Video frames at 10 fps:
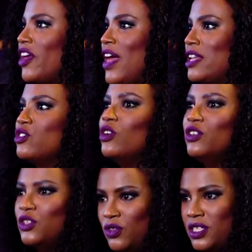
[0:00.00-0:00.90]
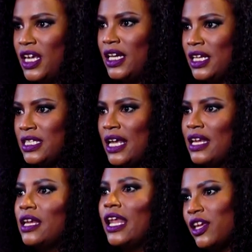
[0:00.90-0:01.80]
that solitude state, it's that,
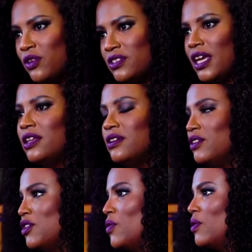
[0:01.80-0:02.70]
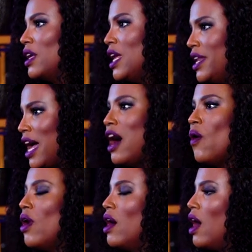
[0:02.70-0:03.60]
and like you said, you know,
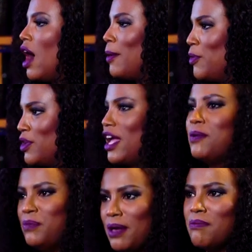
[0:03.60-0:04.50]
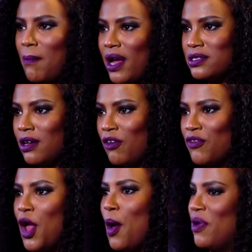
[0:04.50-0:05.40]
now I'm okay being by myself,
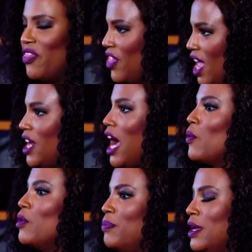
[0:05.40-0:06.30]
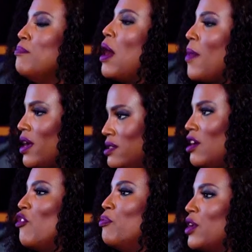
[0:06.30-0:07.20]
but then I would be by
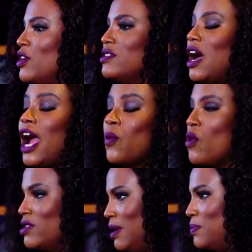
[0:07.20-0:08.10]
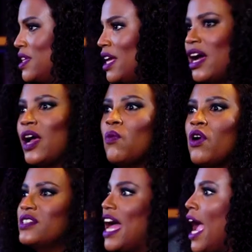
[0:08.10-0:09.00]
myself because I was upset, I
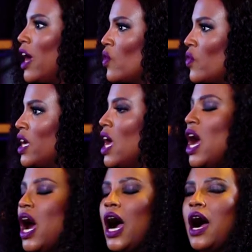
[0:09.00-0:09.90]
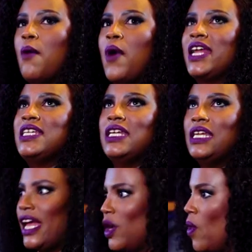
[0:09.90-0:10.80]
was angry, I didn't
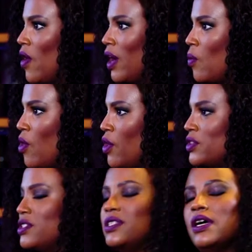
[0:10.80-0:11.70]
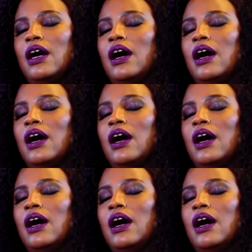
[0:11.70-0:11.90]
like where I was